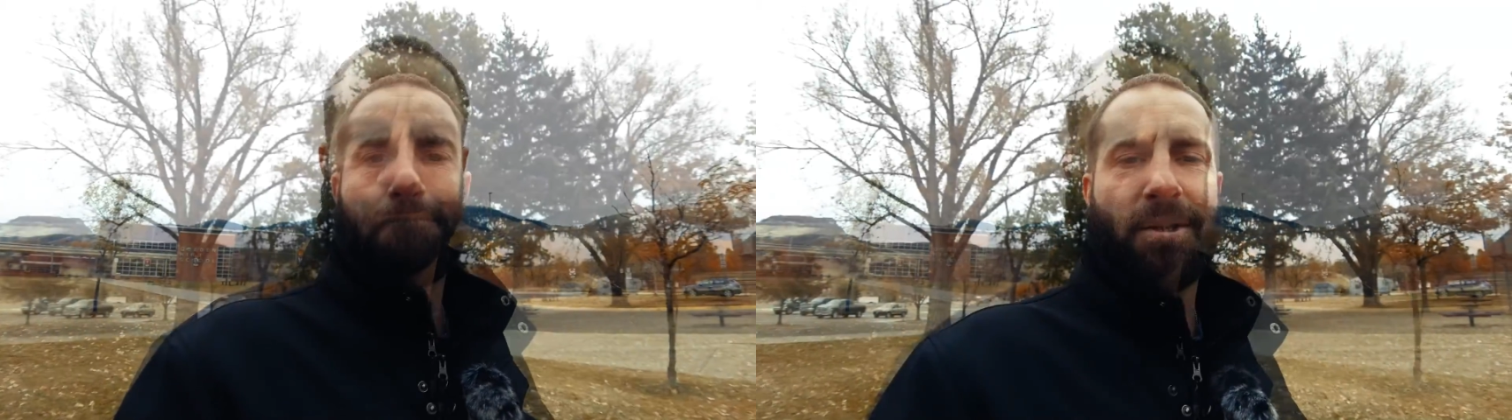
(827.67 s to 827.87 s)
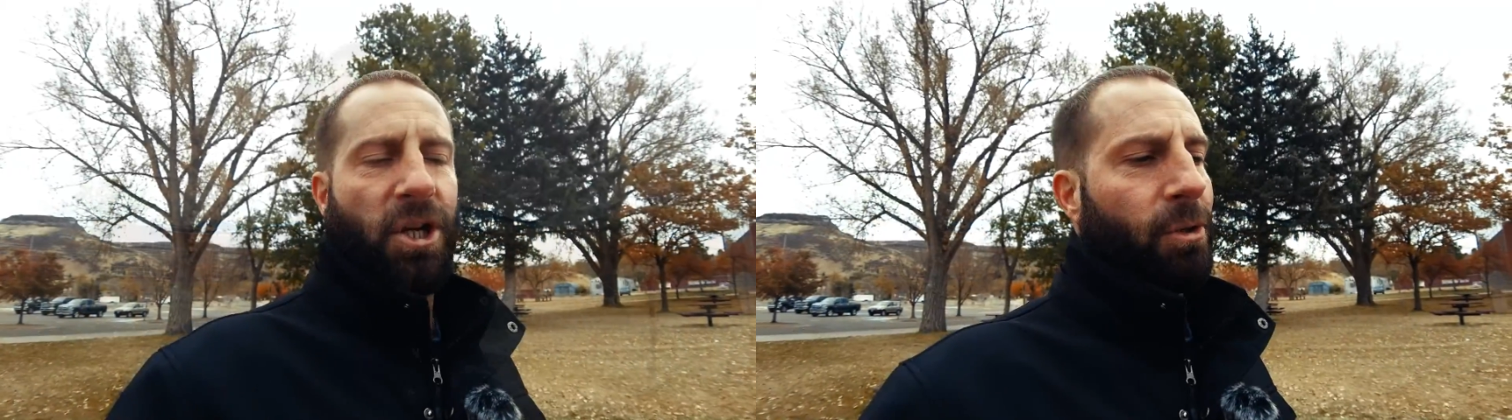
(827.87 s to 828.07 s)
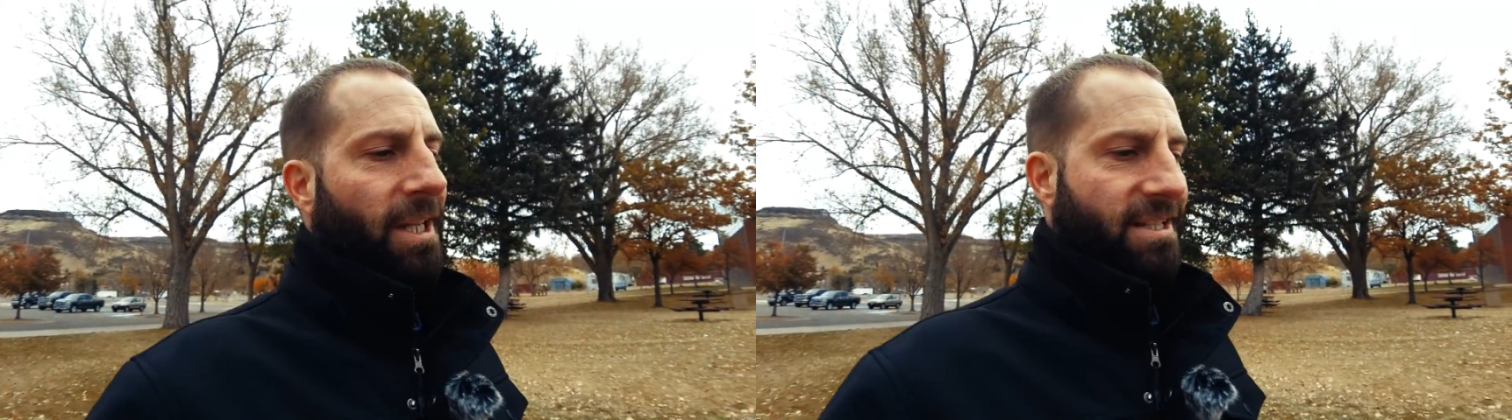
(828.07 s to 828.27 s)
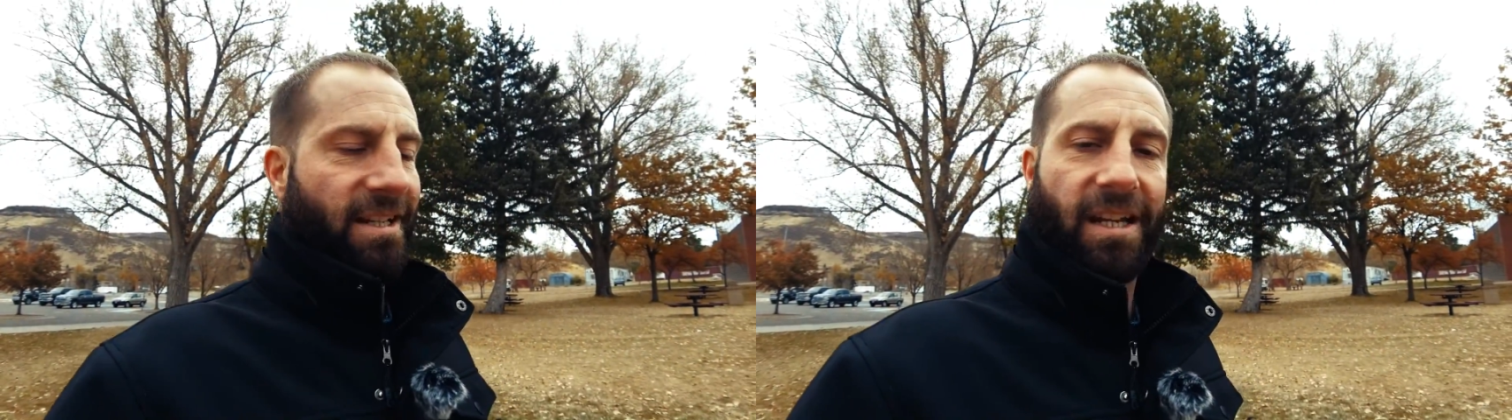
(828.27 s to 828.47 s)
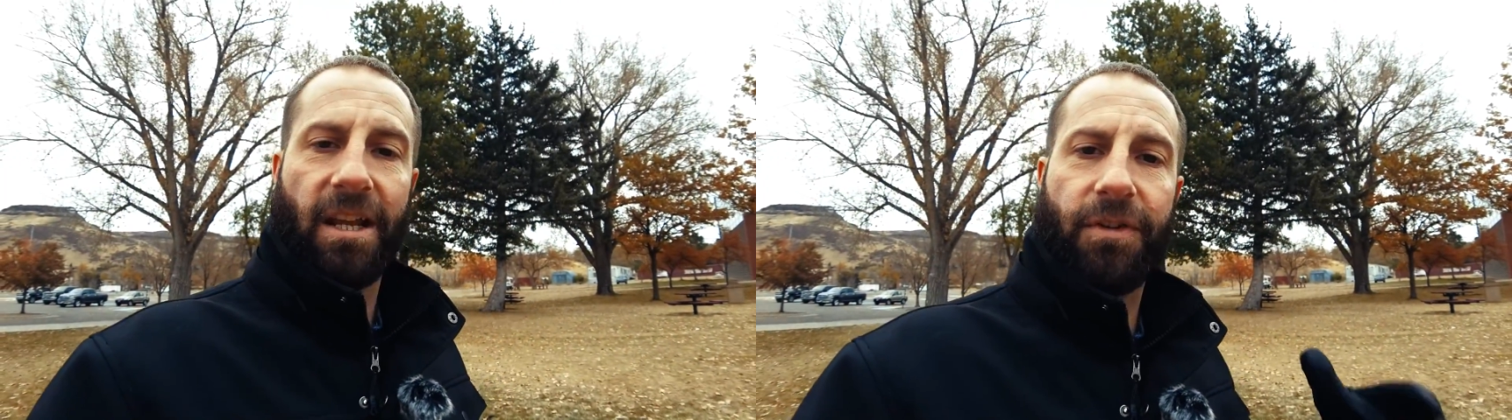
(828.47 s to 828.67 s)
So
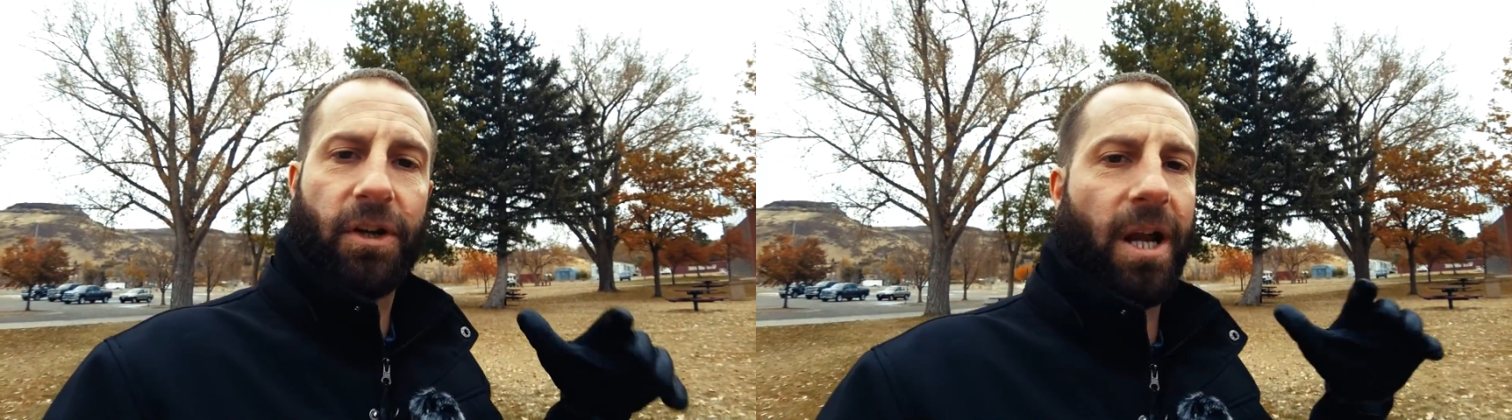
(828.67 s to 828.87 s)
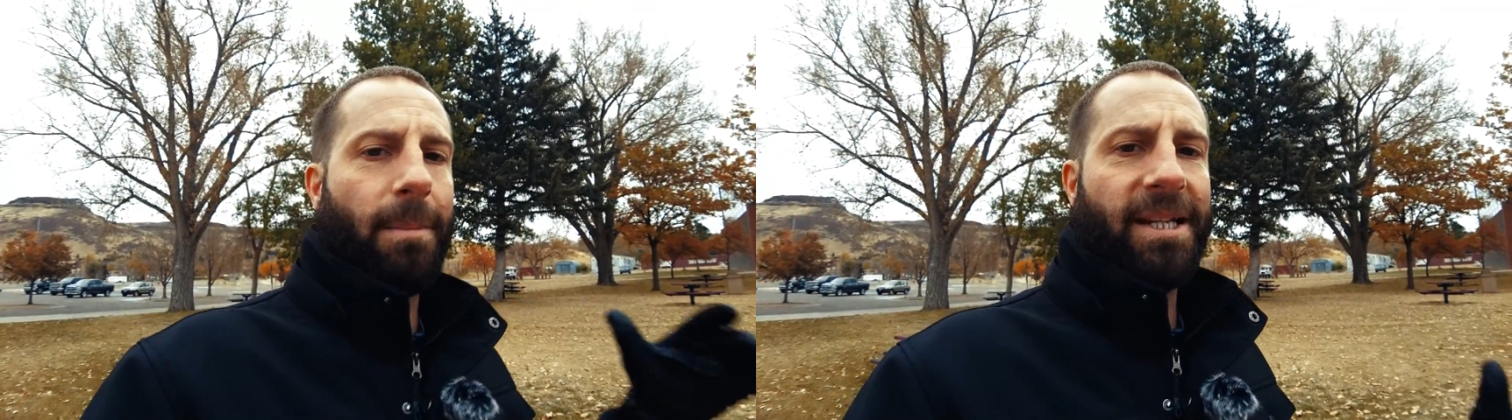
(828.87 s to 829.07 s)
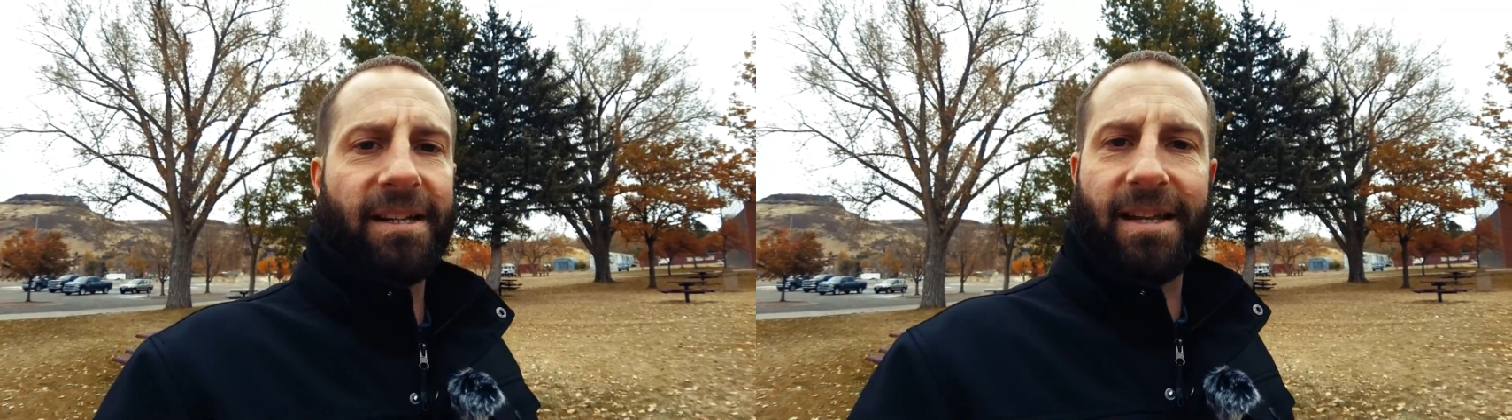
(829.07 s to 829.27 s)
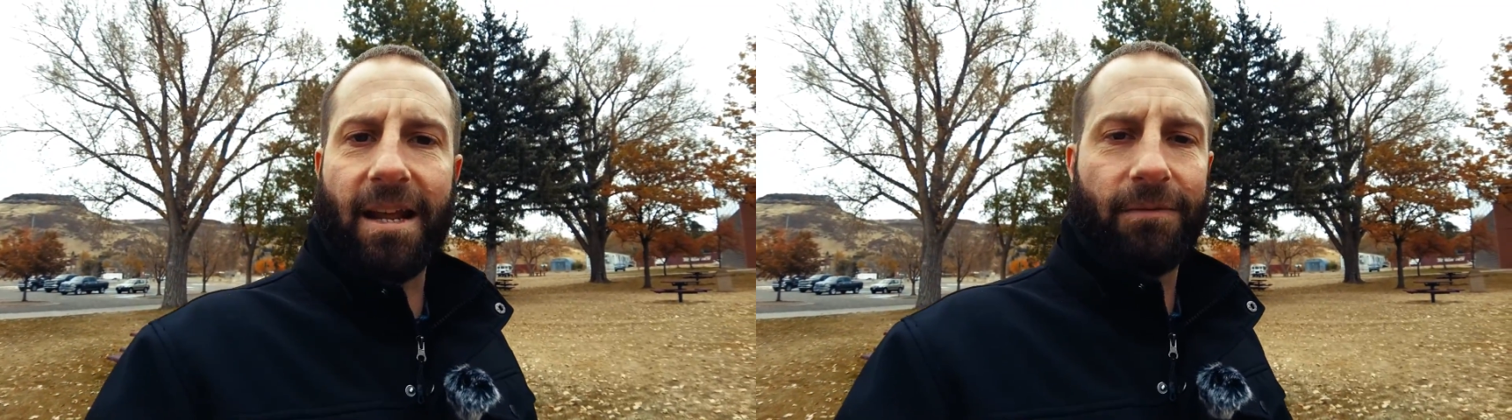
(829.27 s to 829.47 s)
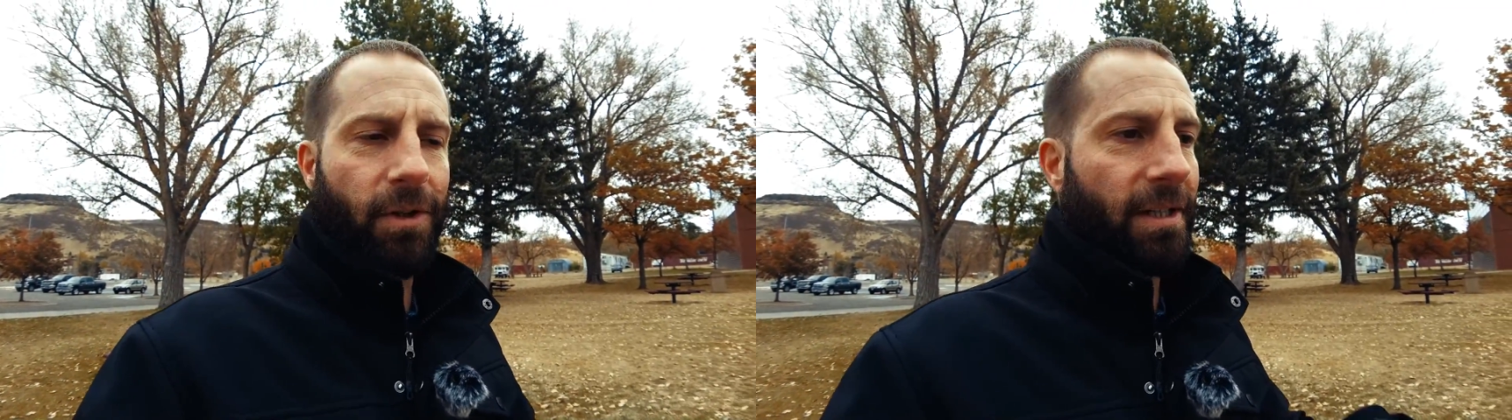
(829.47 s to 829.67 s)
listen, if you're coming to Denver